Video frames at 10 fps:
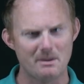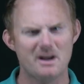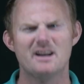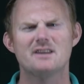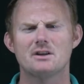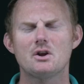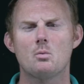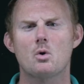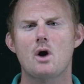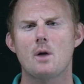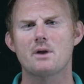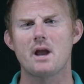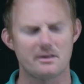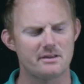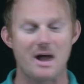it's a little more
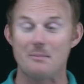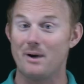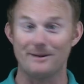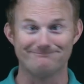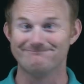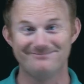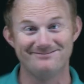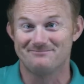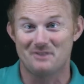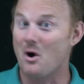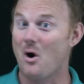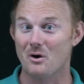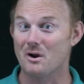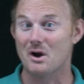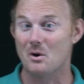complicated than that, but they're all
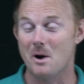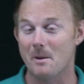going to go up.